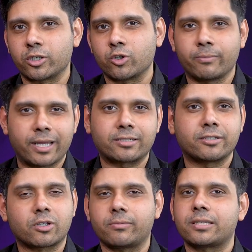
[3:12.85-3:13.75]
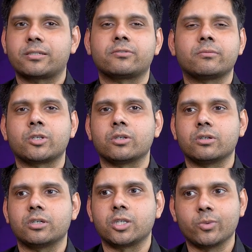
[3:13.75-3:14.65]
your bachelor's or master's from
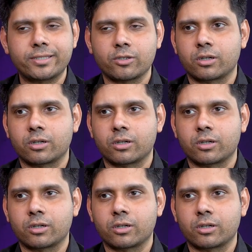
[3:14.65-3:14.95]
uh, US